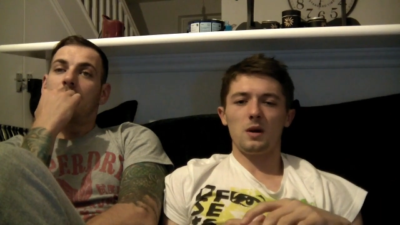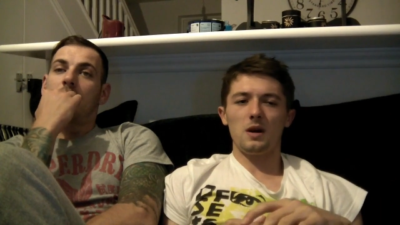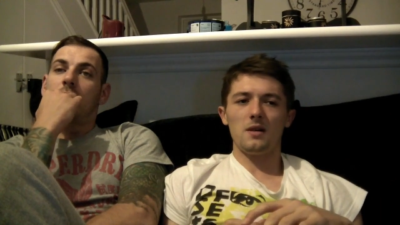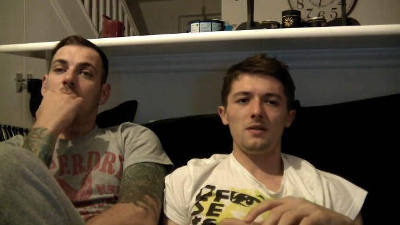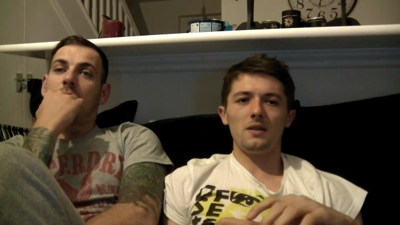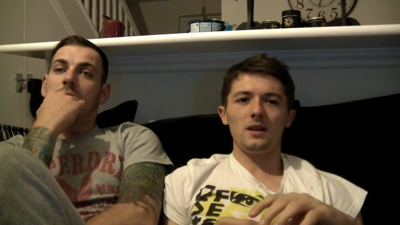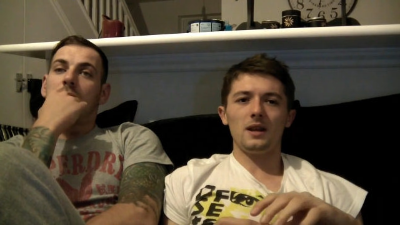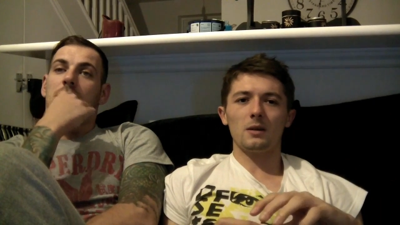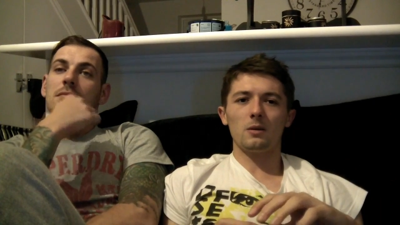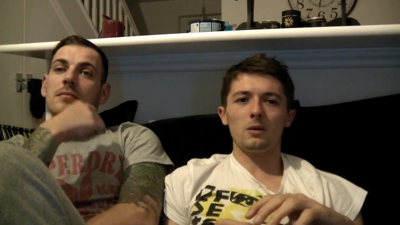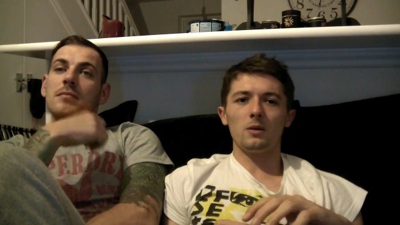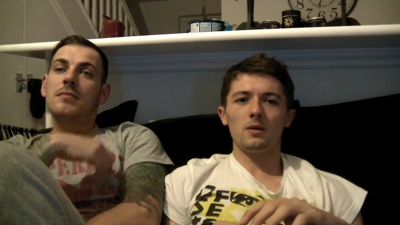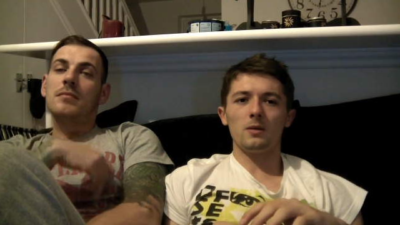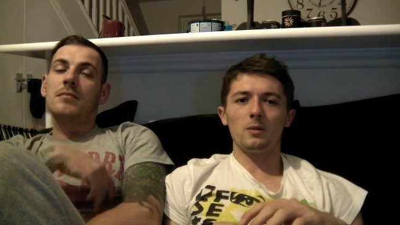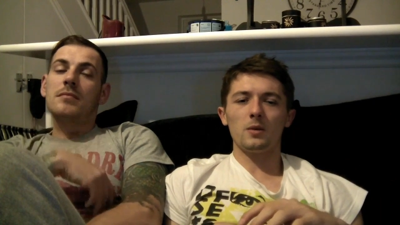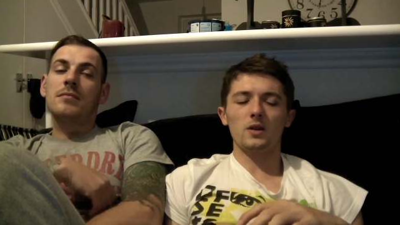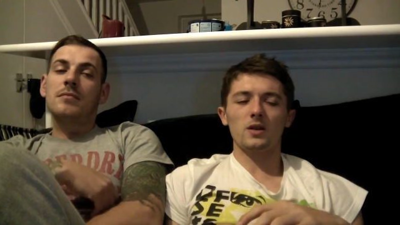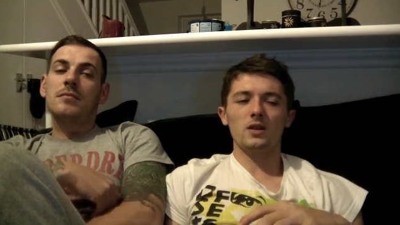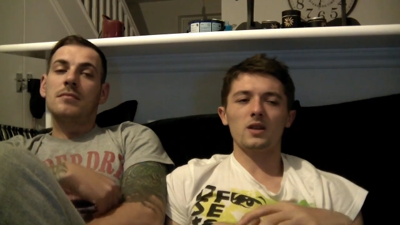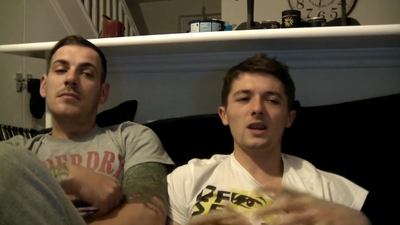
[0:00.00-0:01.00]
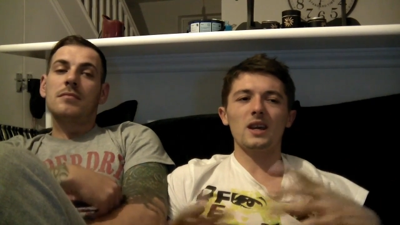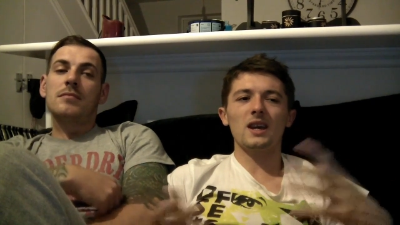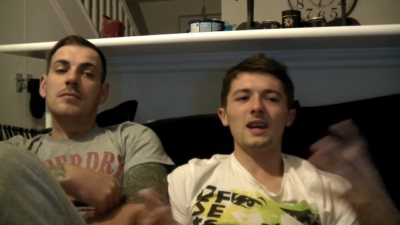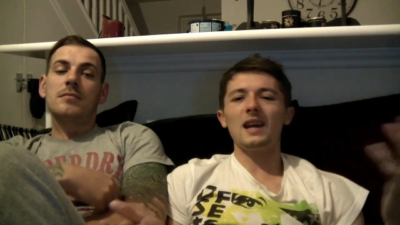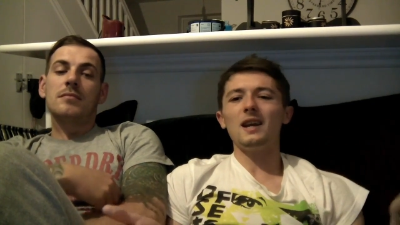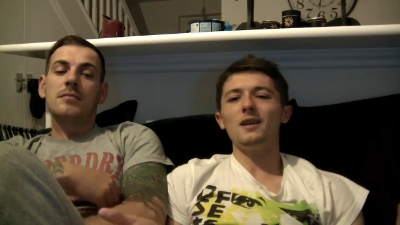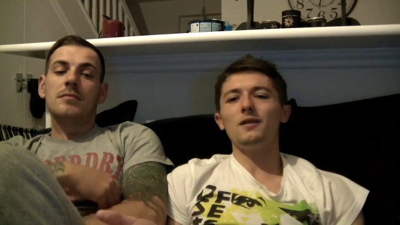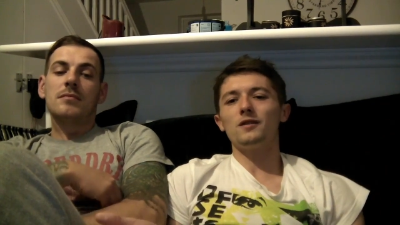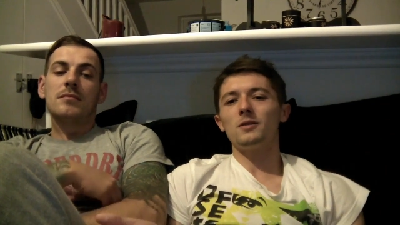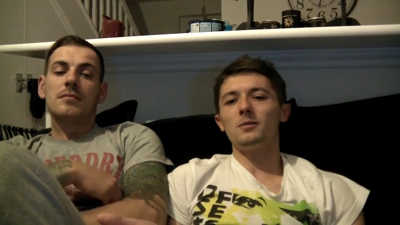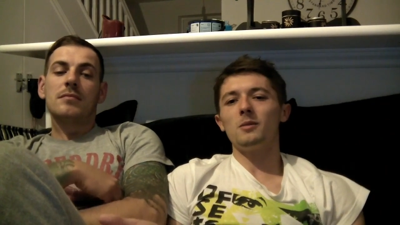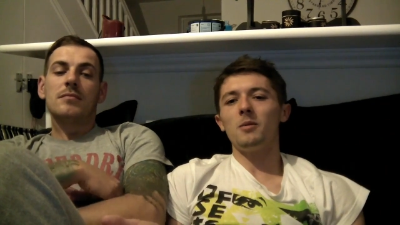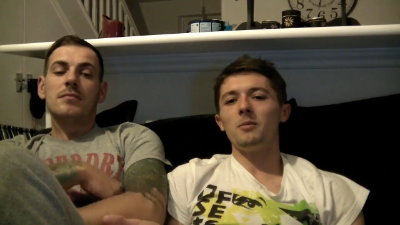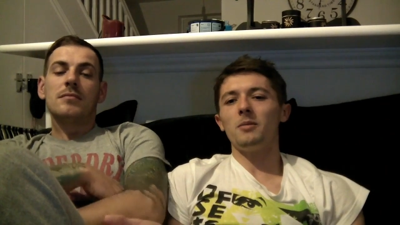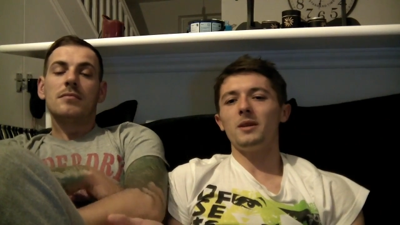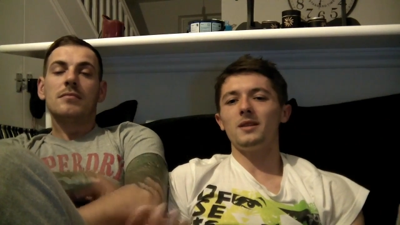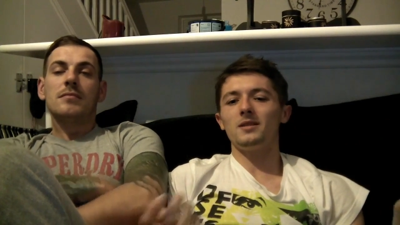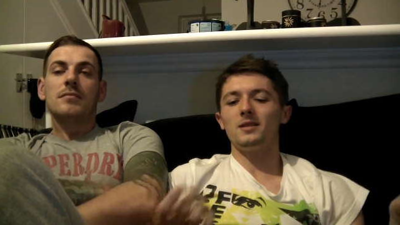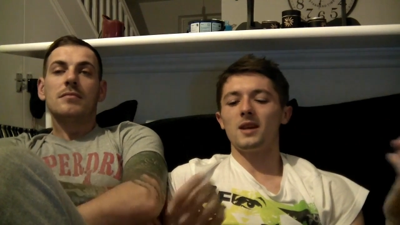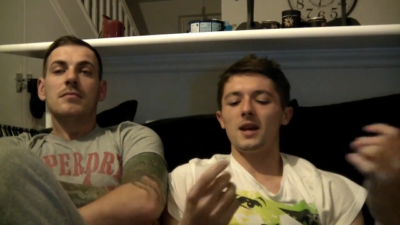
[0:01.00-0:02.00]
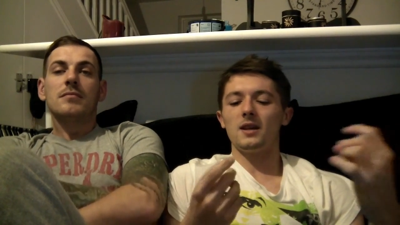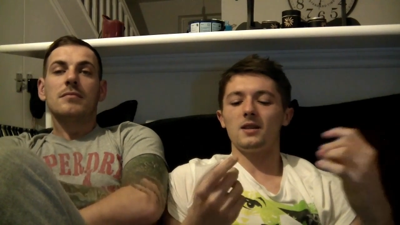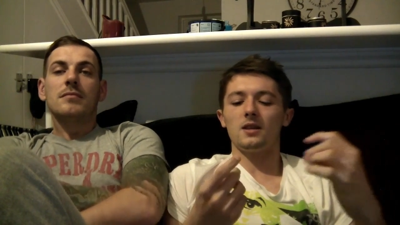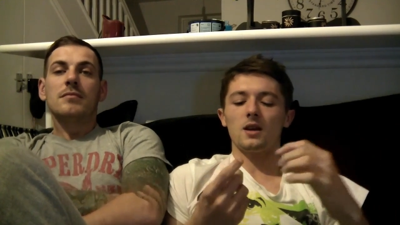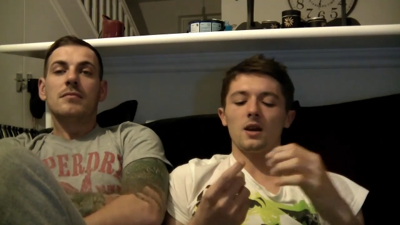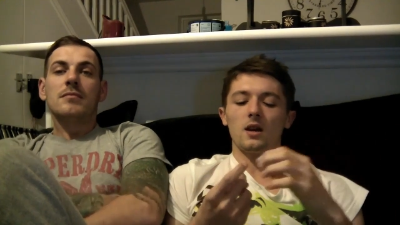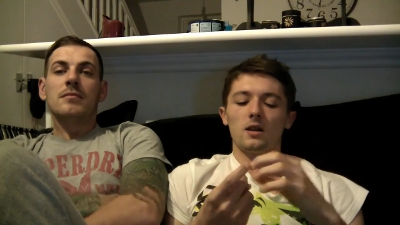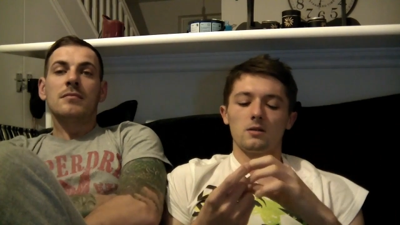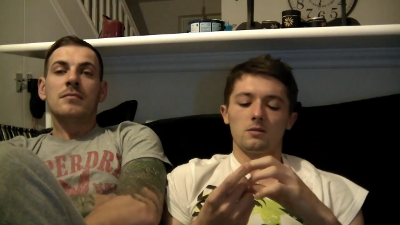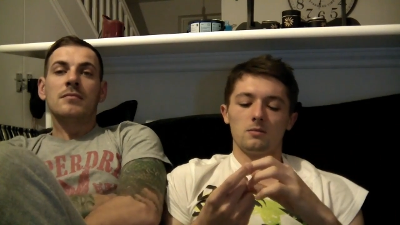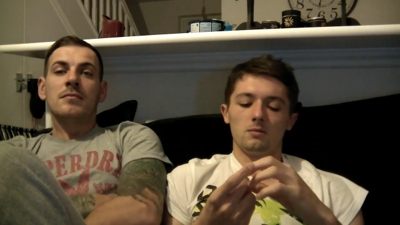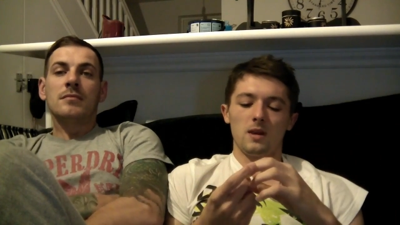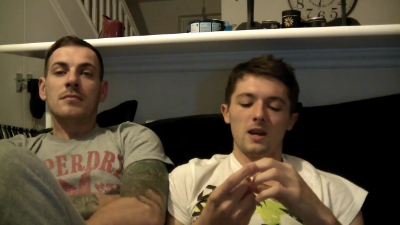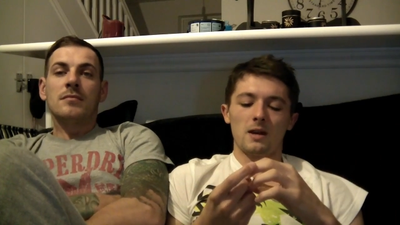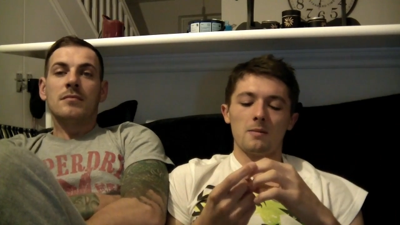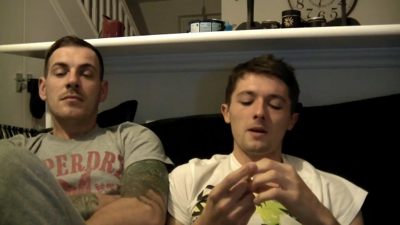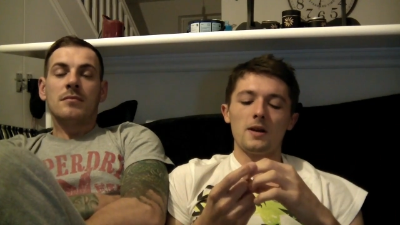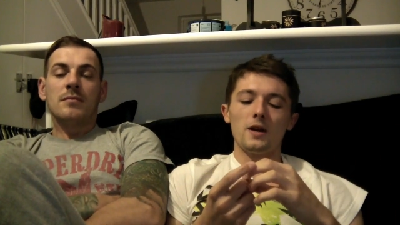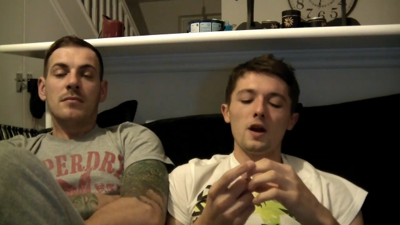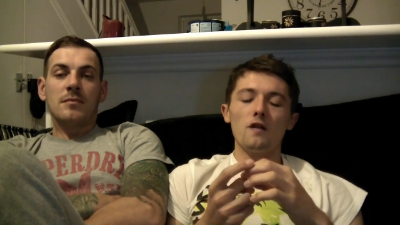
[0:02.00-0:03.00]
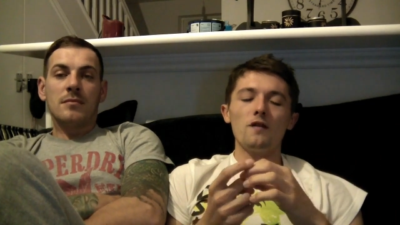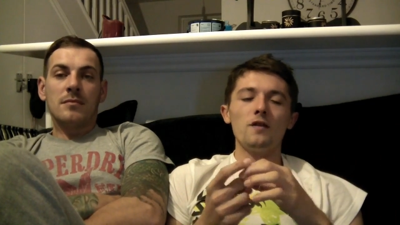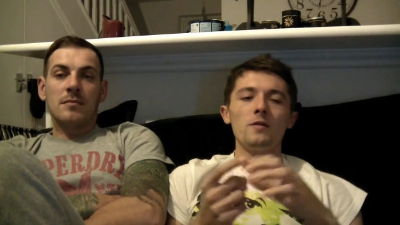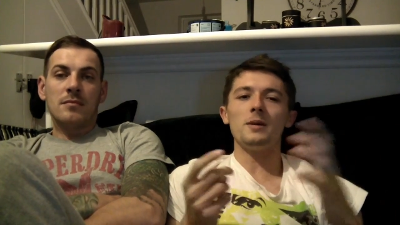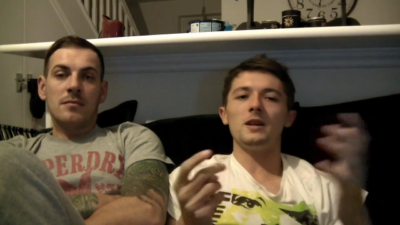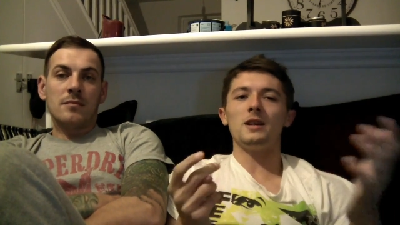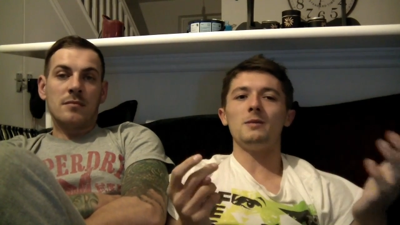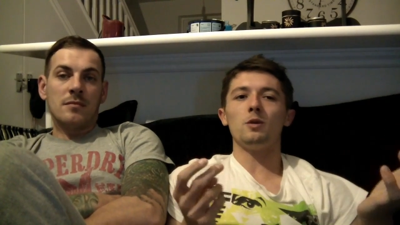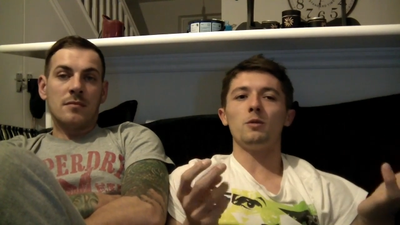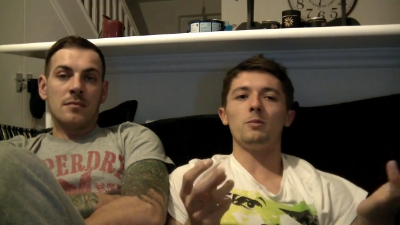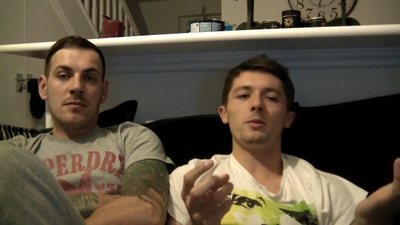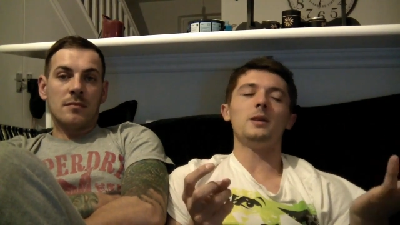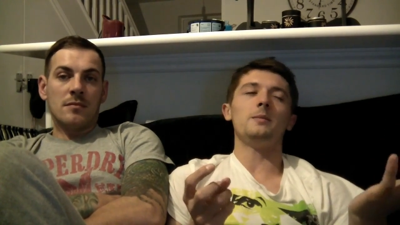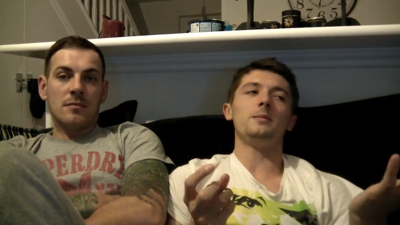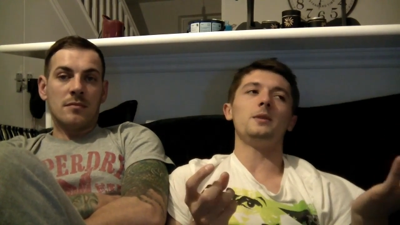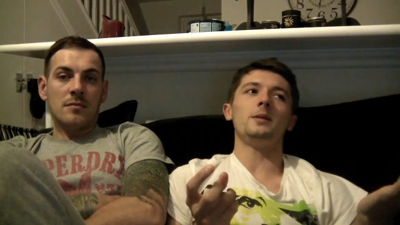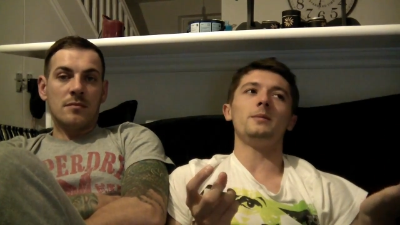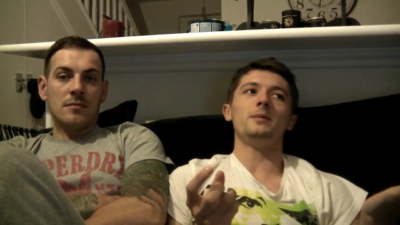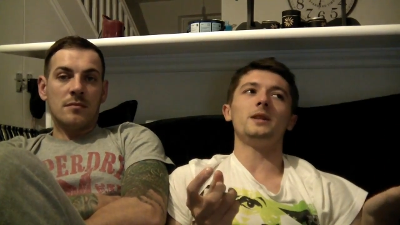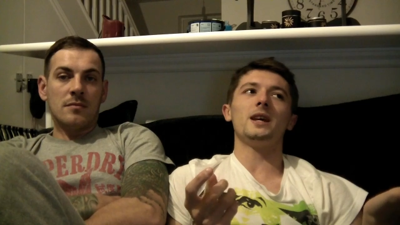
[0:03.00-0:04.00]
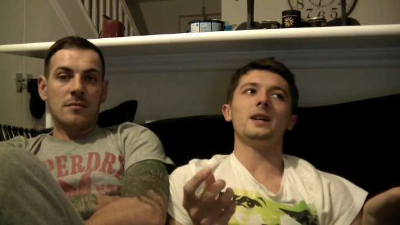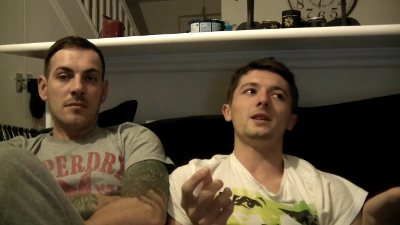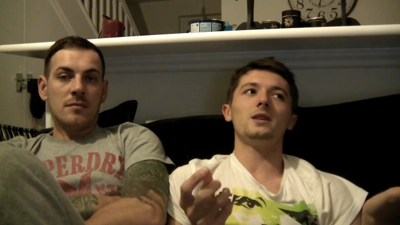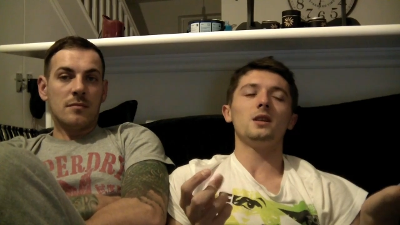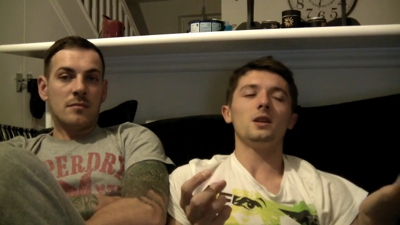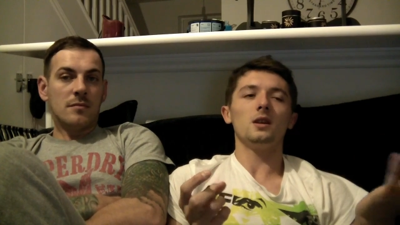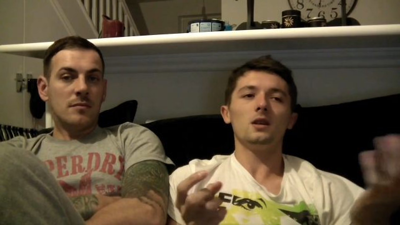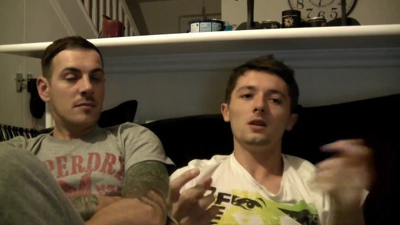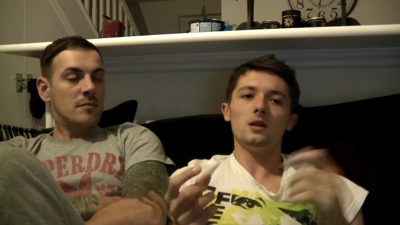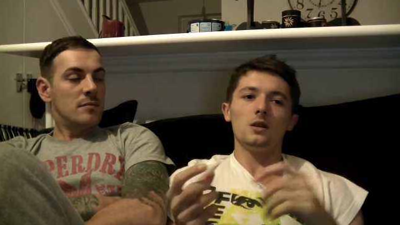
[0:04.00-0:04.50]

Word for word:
Speaker 1: rather like, well, there's not a gain from him being dead. They can't make money off him anymore by him being dead.